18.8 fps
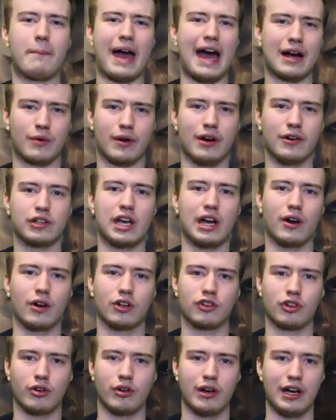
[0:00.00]
background
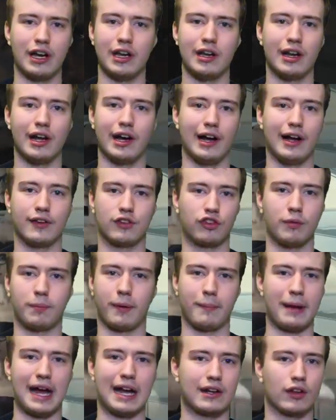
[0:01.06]
character in
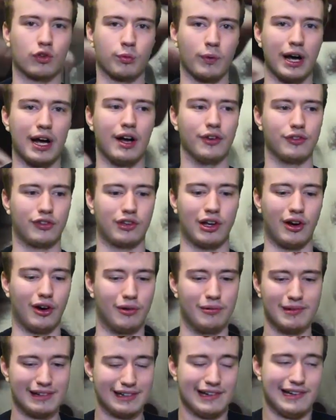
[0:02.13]
Superman as well.
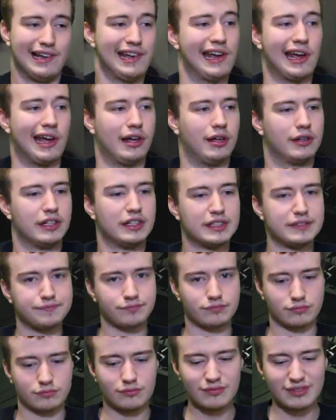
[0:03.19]
So,
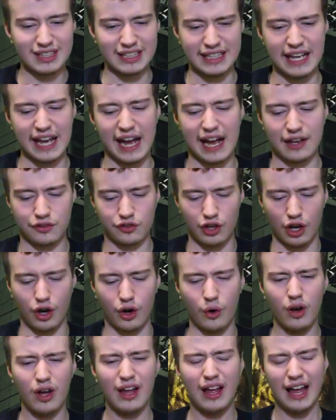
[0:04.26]
yeah,
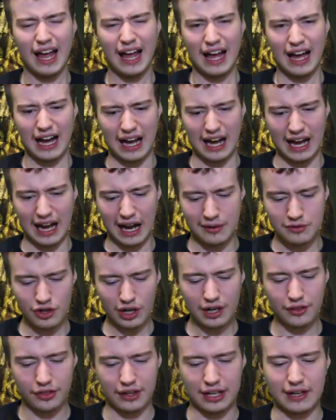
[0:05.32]
so I'm trying
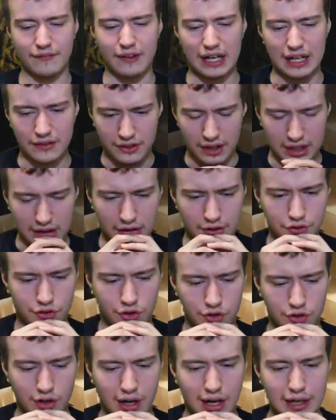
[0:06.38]
to think of anything else
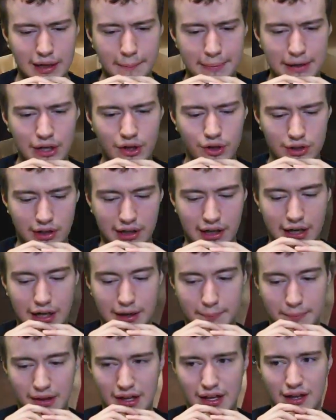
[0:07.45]
to talk
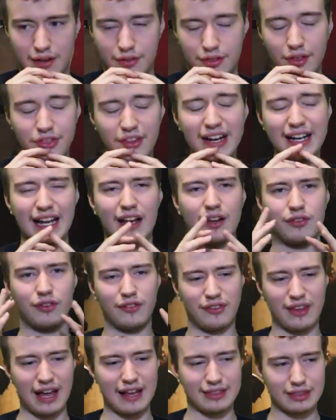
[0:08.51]
about. The thing is
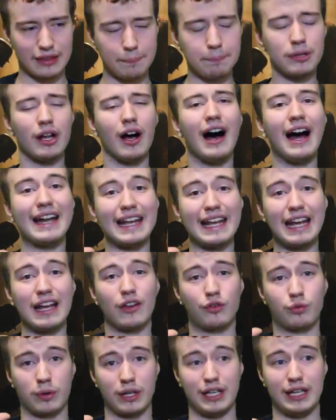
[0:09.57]
that the plot
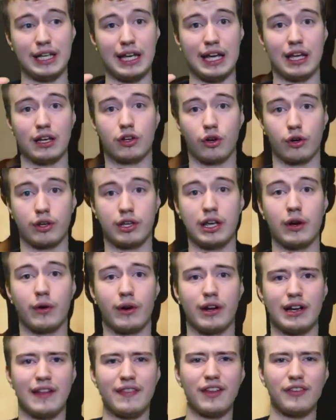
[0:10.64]
is really
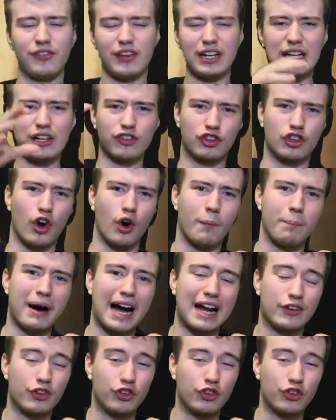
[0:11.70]
incoherent, and the scenes go by